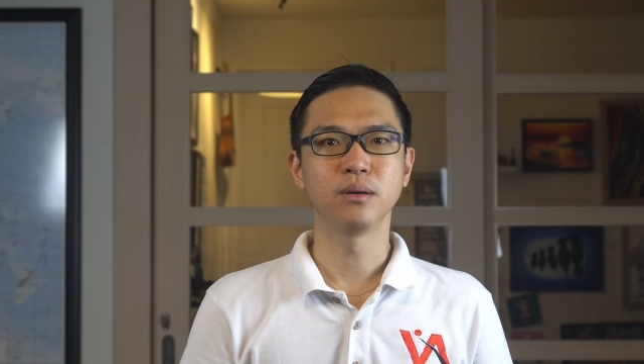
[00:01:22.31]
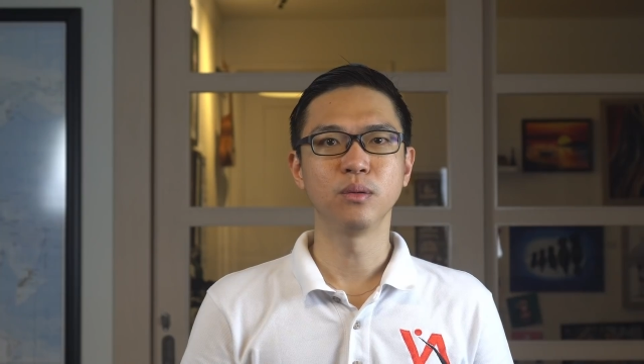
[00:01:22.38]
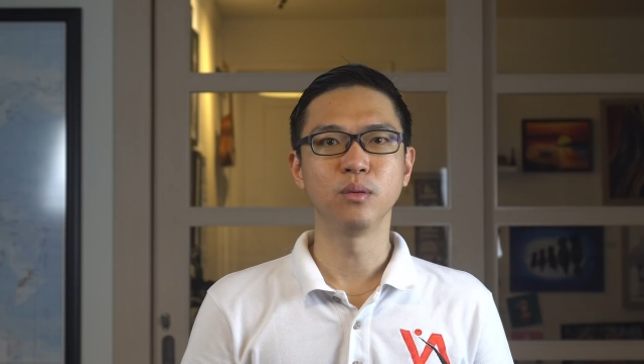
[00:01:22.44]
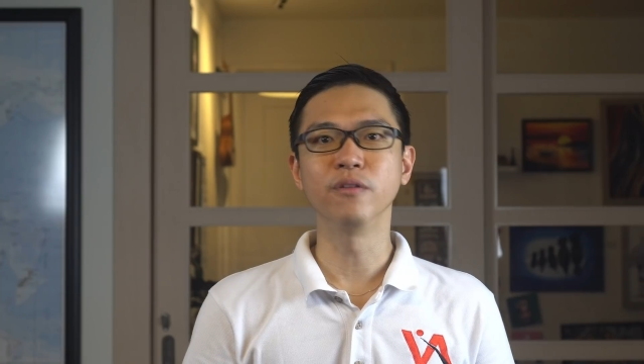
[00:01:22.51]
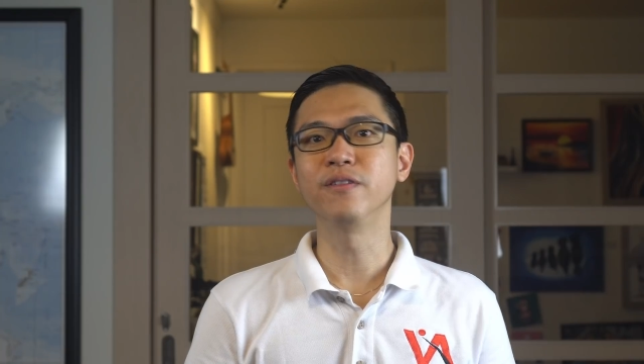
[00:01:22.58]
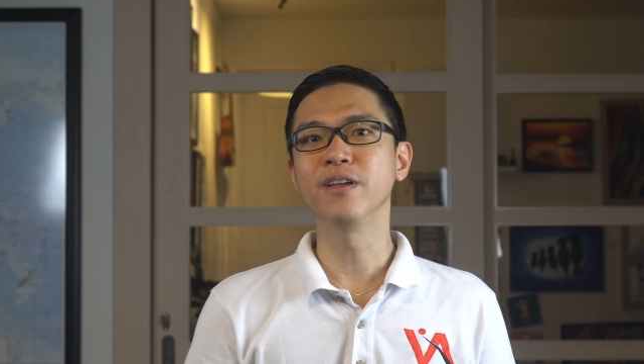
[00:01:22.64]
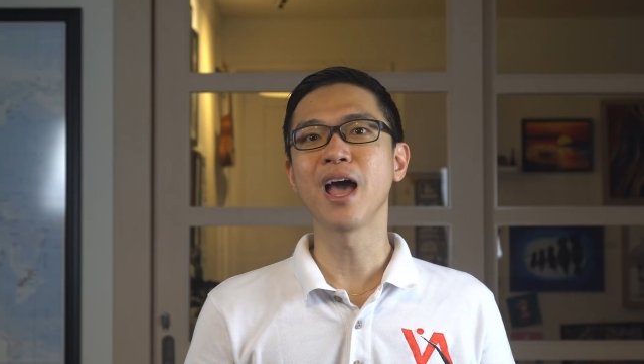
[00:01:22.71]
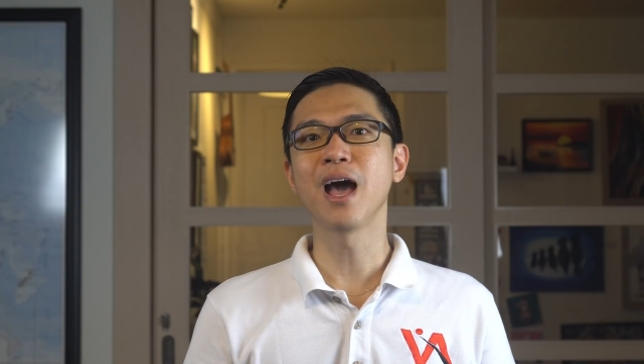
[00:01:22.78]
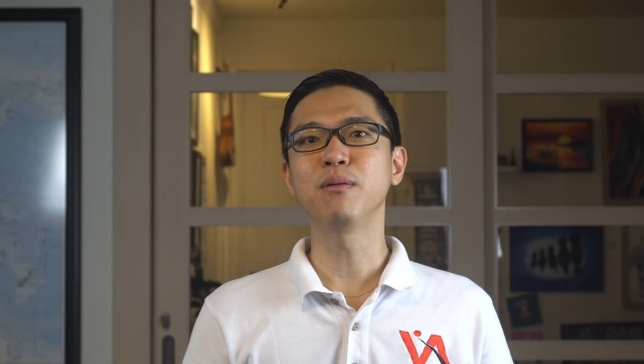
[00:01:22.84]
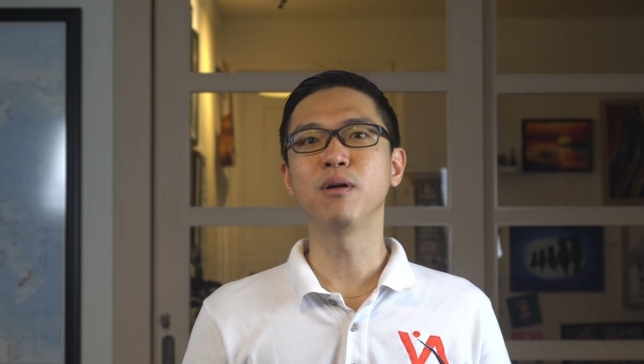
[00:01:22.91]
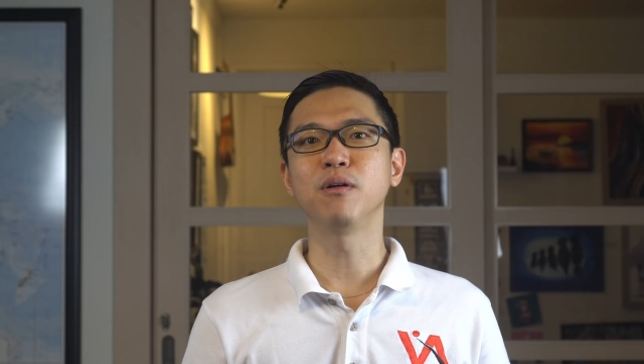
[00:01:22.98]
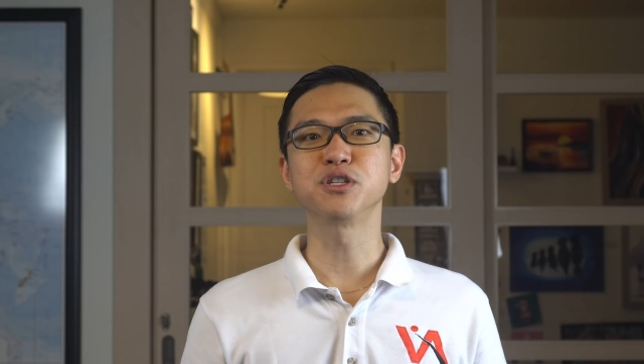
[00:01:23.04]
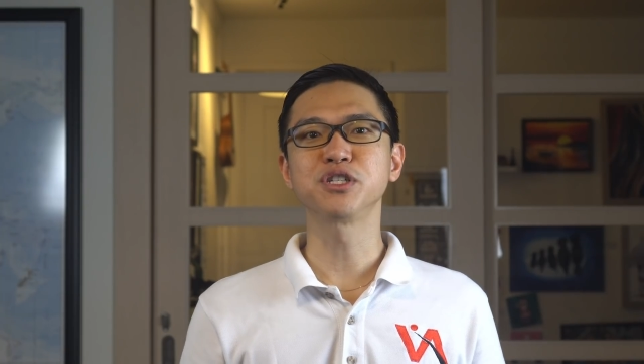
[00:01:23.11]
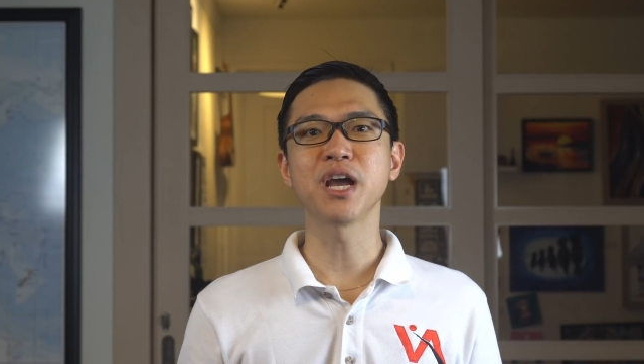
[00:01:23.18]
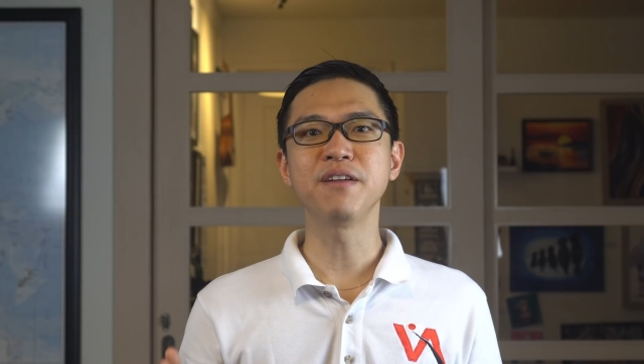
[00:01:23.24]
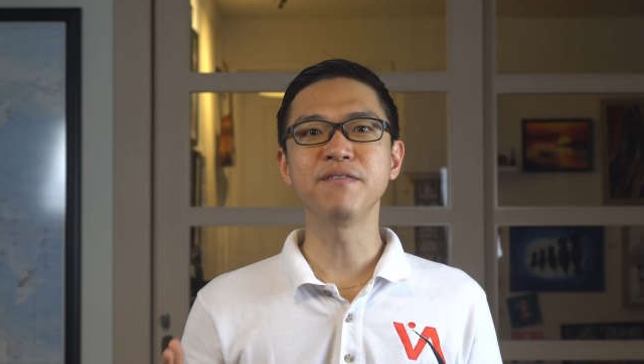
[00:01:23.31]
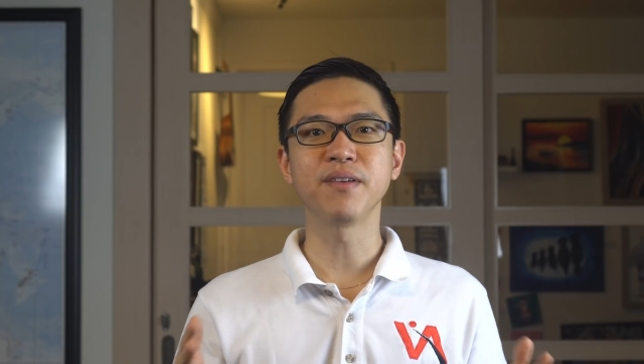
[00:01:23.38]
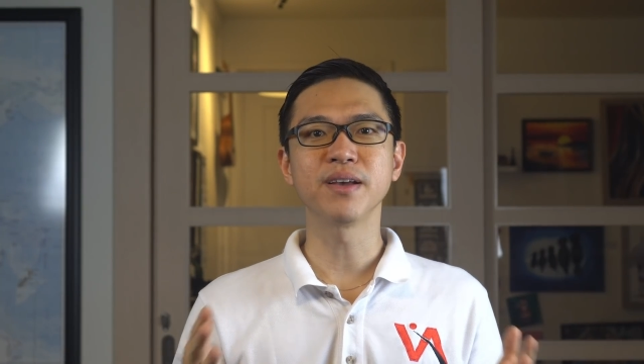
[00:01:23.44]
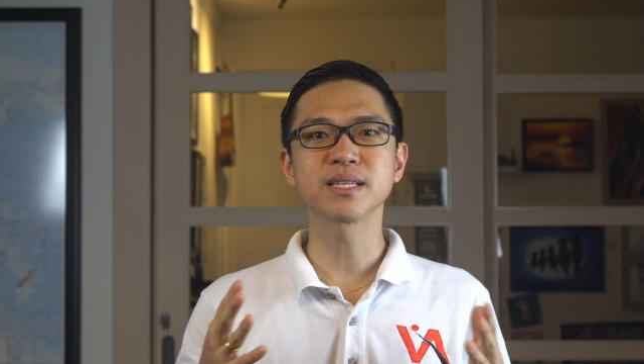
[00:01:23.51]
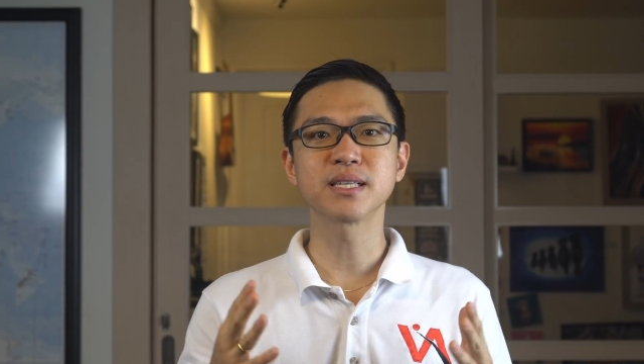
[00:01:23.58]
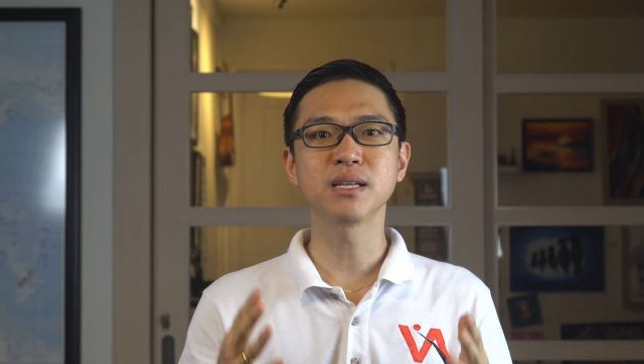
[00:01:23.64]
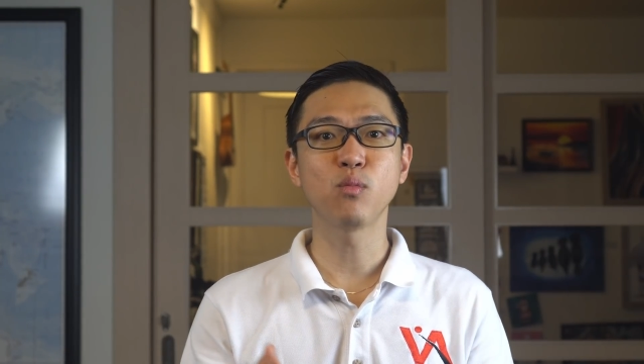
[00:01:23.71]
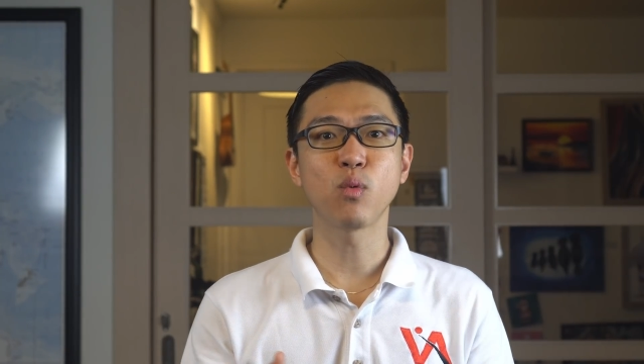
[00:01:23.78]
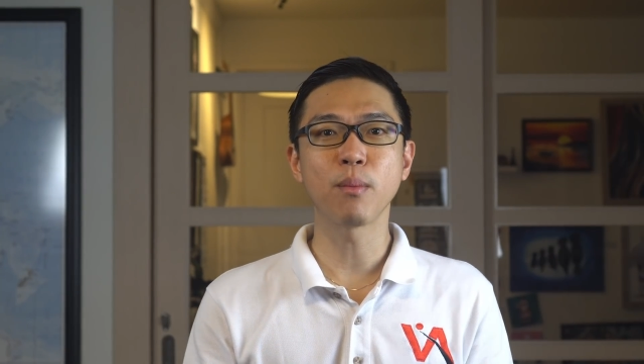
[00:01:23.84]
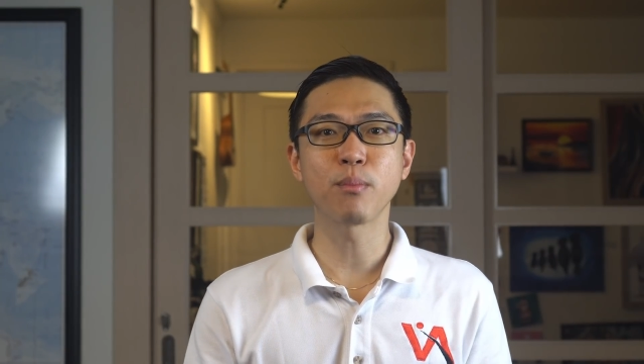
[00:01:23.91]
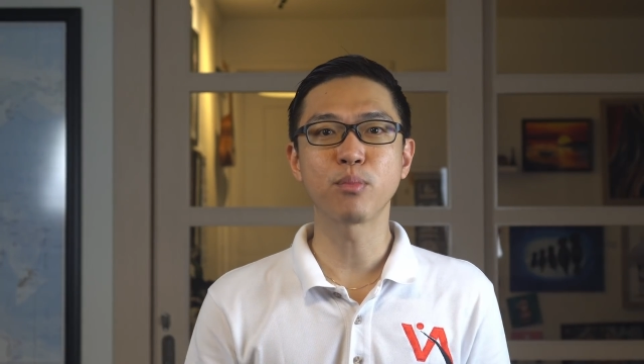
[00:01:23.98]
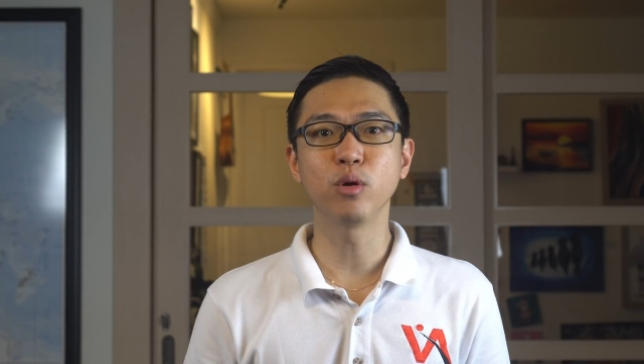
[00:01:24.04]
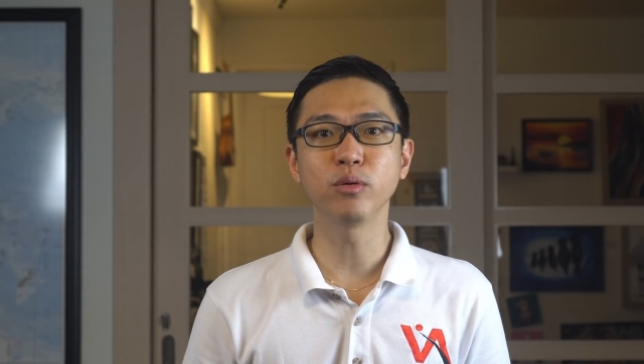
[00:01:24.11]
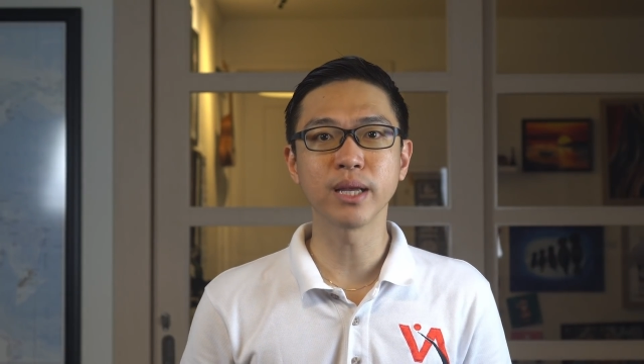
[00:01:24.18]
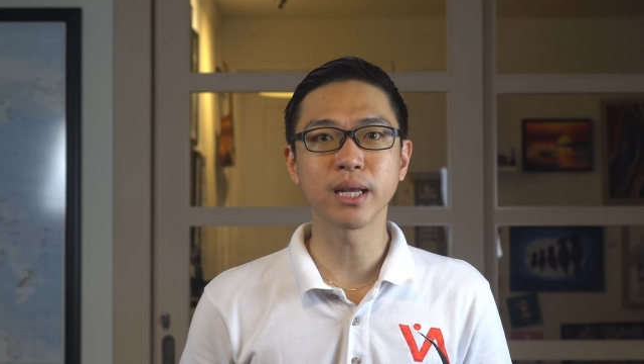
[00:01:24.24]
With the help of Share Investor Web
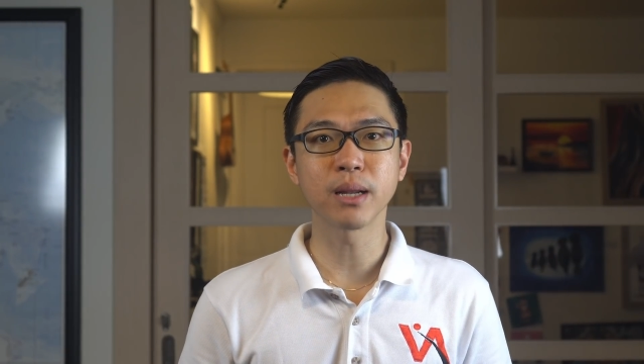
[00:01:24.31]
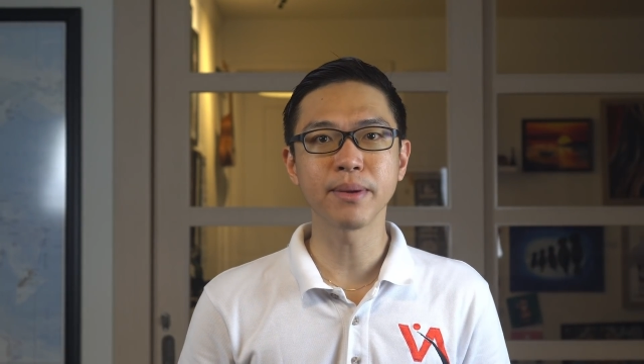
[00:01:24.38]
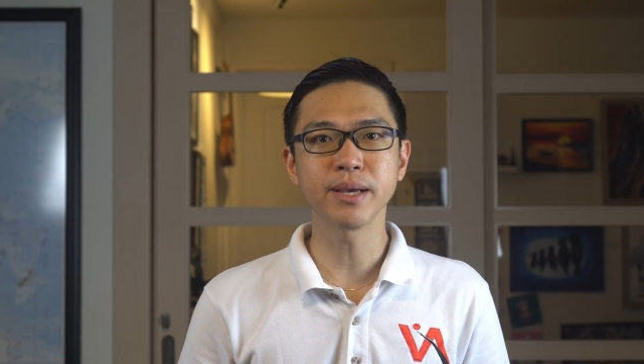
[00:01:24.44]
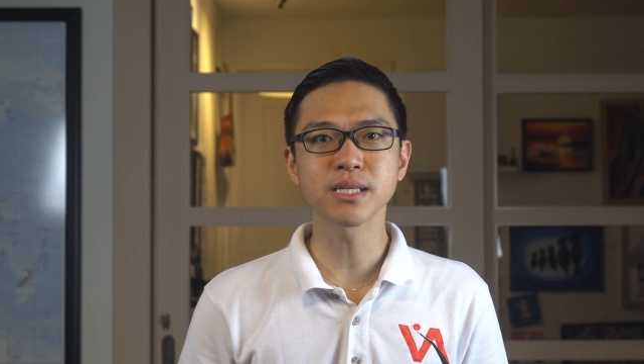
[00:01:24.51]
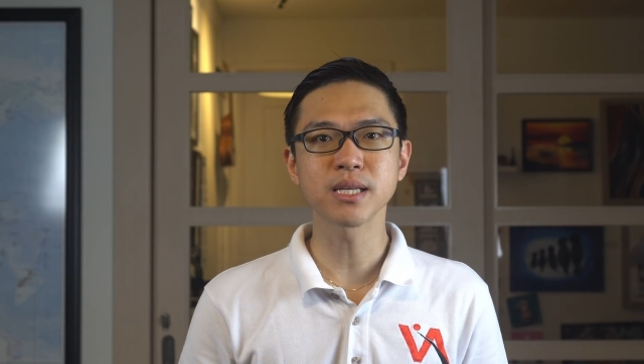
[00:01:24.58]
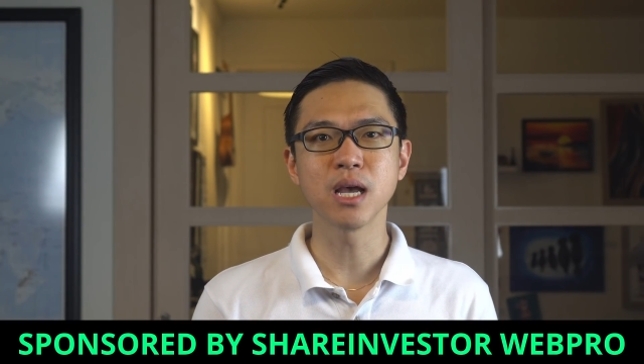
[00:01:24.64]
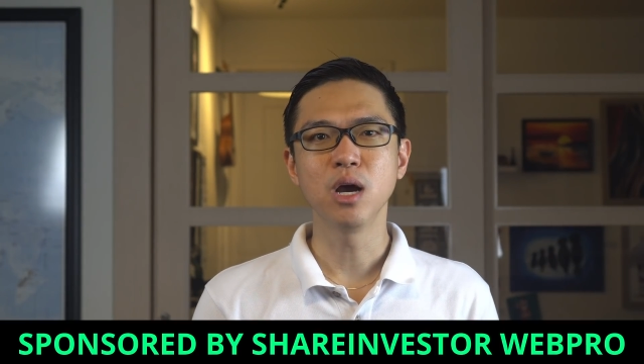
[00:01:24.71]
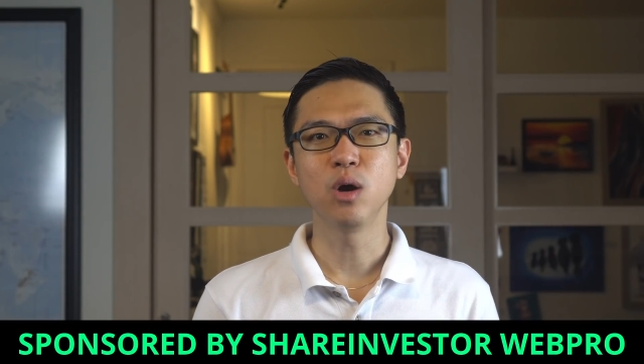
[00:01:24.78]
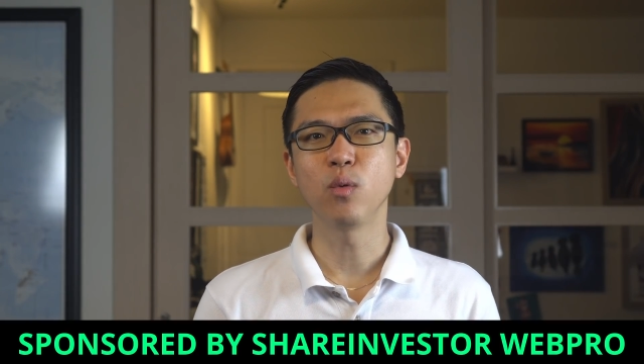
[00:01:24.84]
Pro database,